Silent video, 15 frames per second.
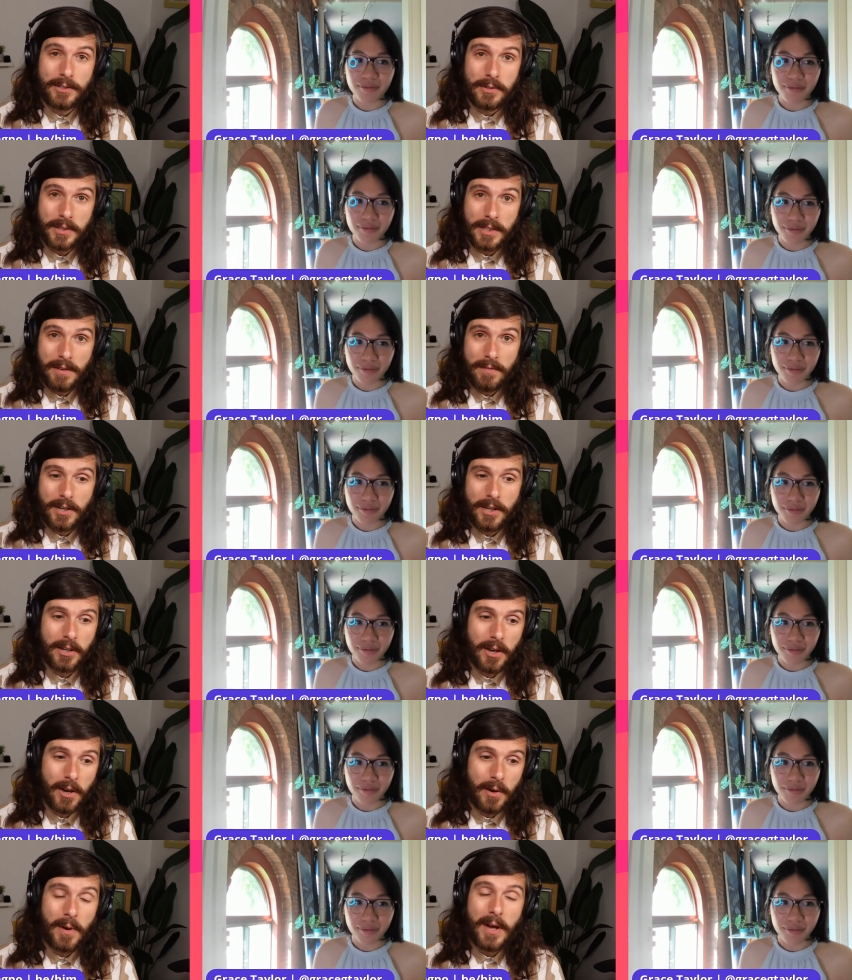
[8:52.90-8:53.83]
Speaker 1: give it a
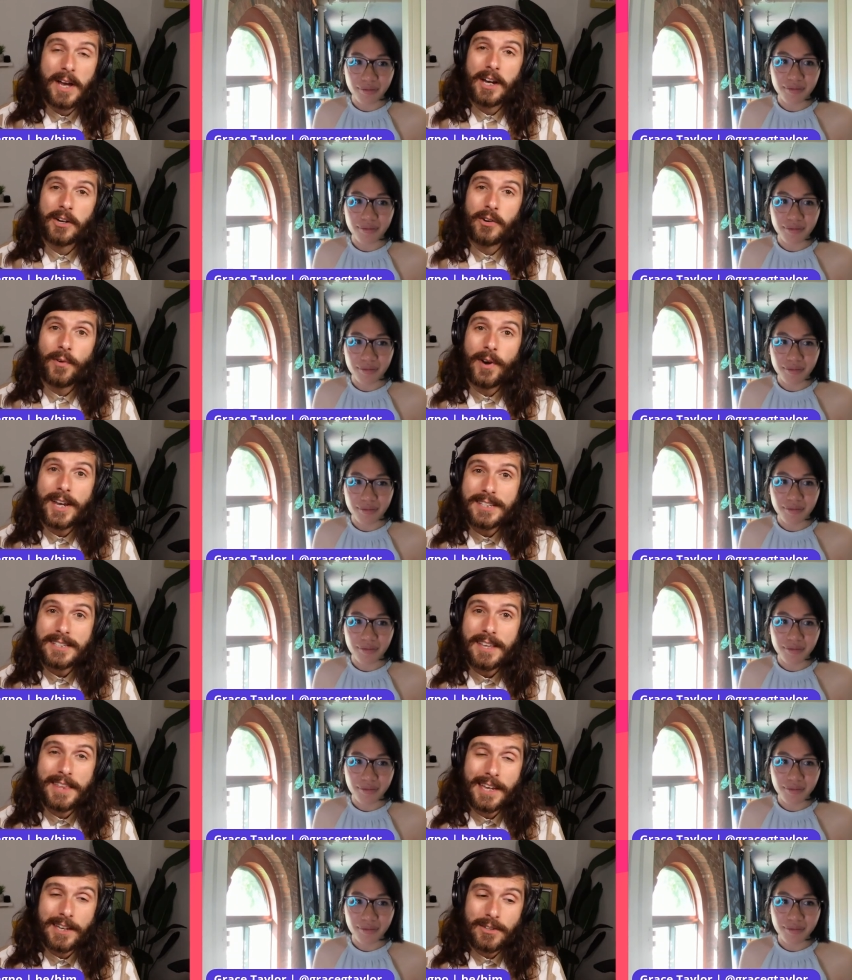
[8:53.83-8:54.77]
go. Grace,
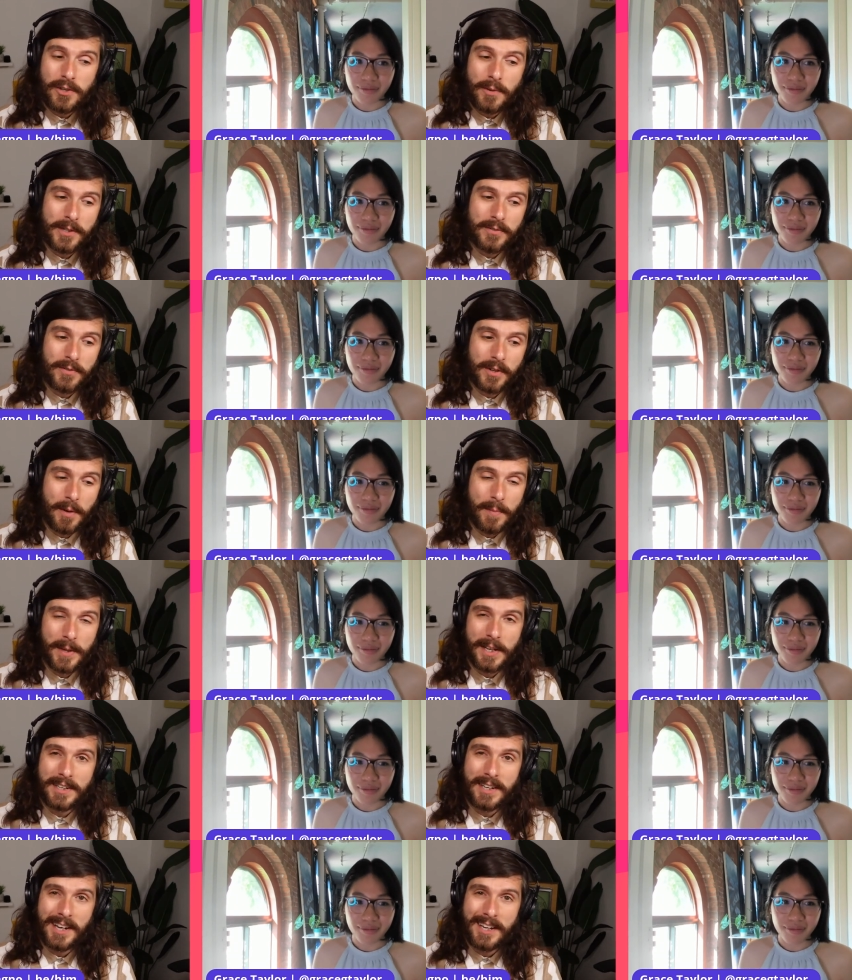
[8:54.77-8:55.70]
thank you so much for coming
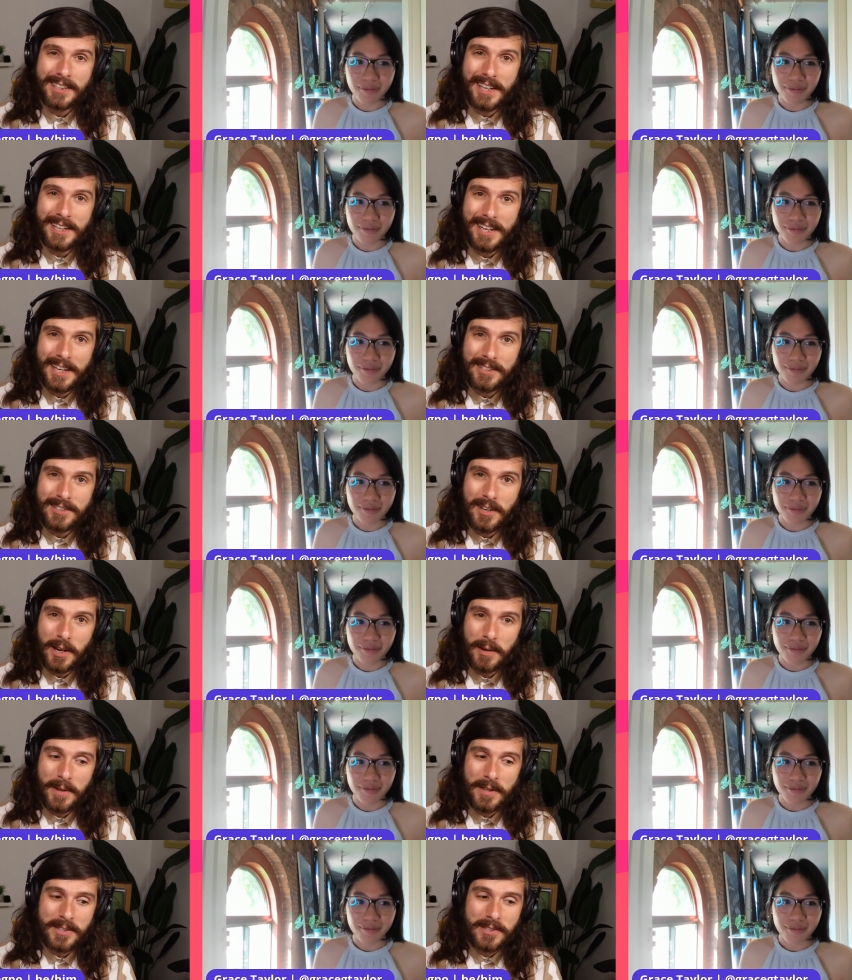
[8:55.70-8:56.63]
on to on.net and talking
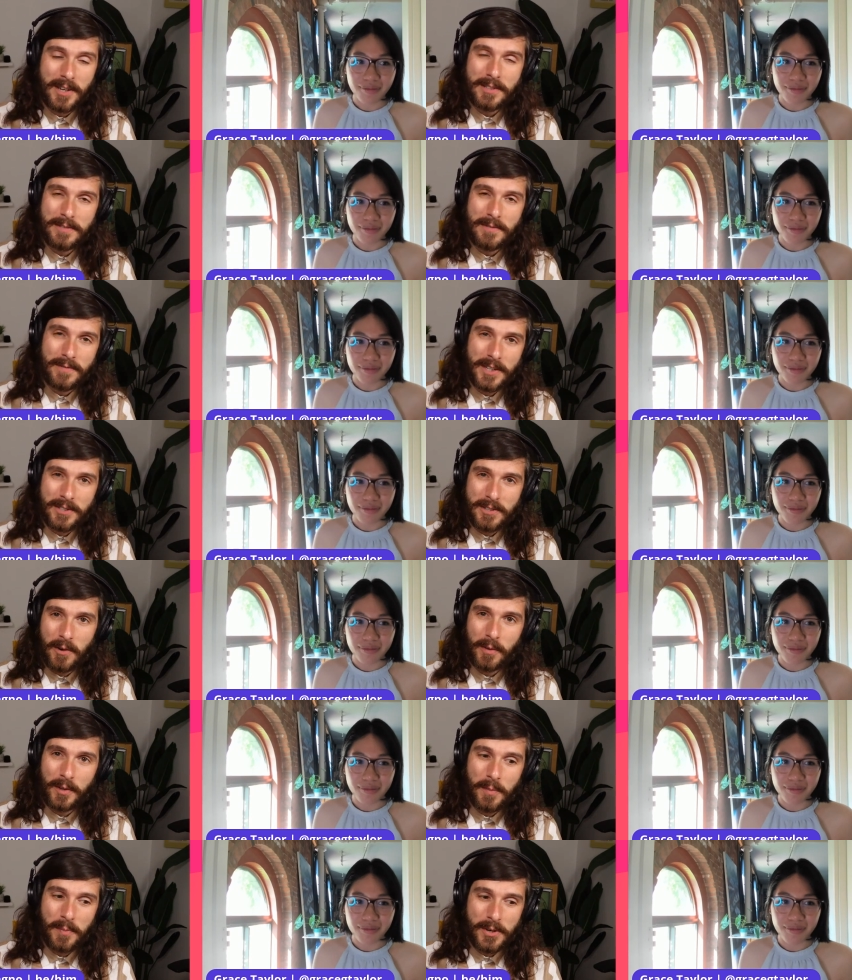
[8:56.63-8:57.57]
about this awesome feature. I
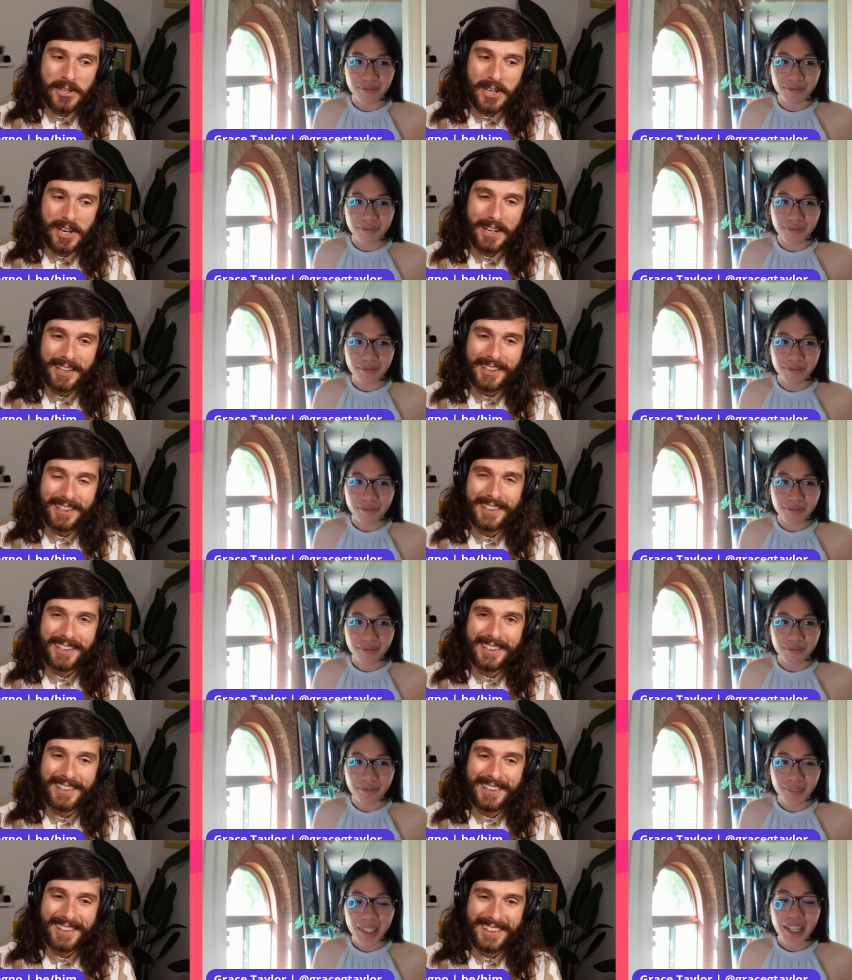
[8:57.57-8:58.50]
really appreciate it.
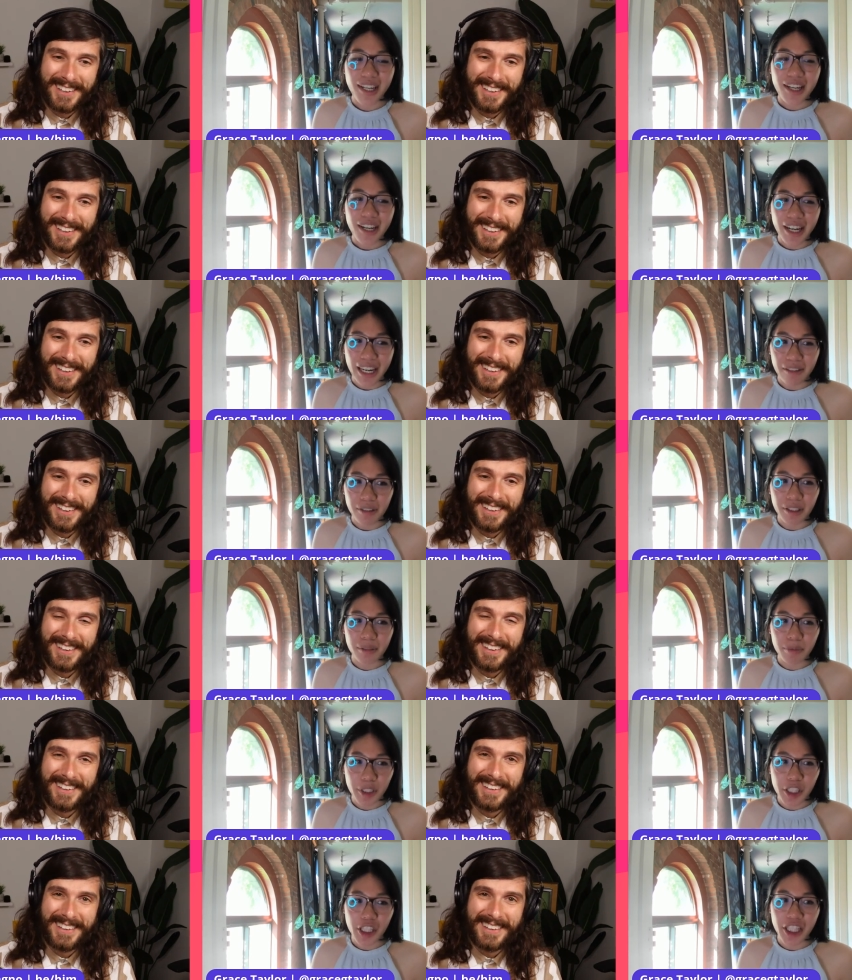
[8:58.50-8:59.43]
Speaker 2: I
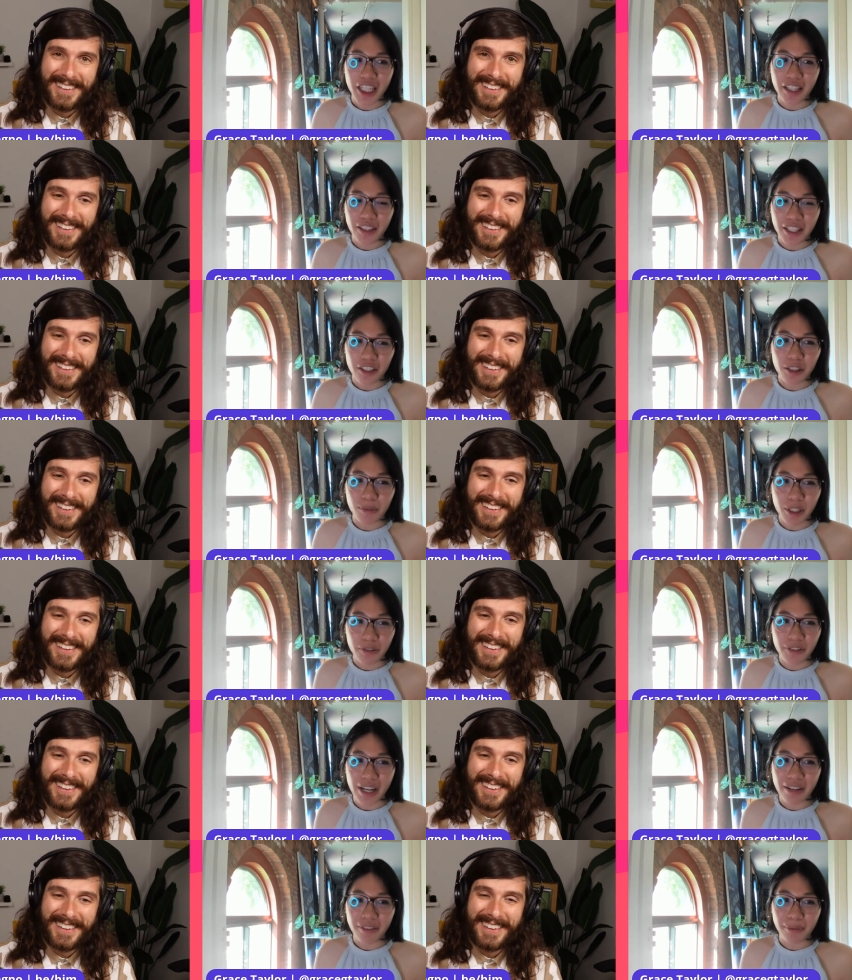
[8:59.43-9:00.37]
really appreciate it. Thanks so
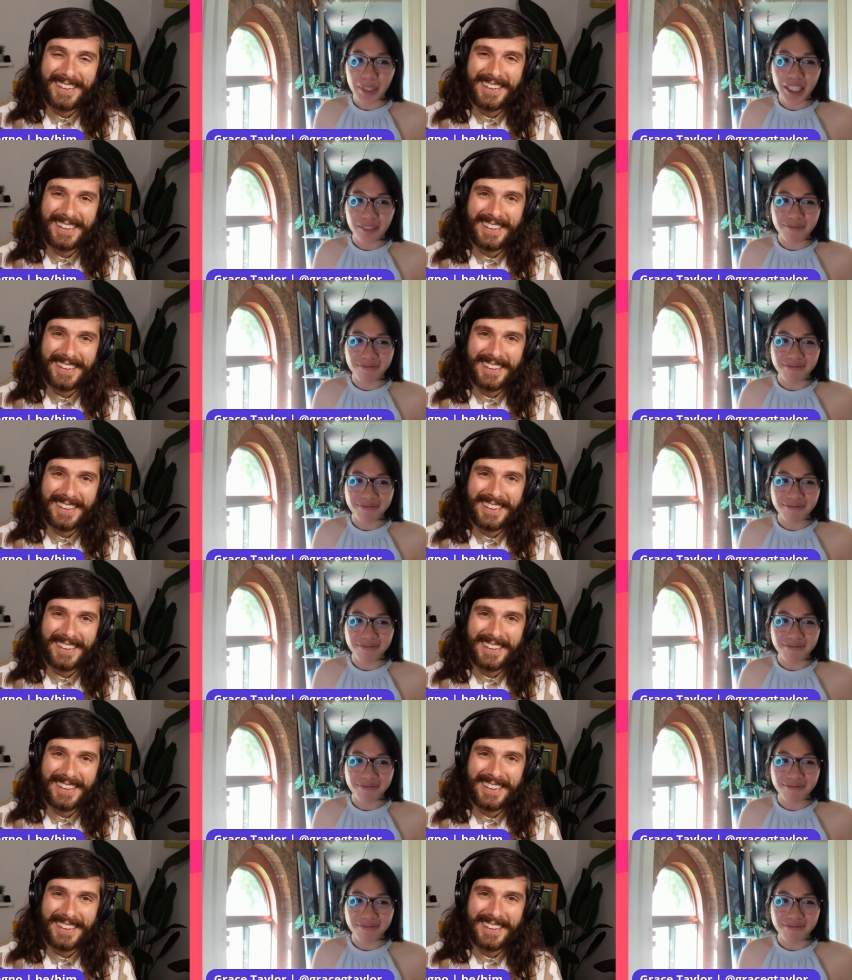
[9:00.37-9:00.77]
much for having me.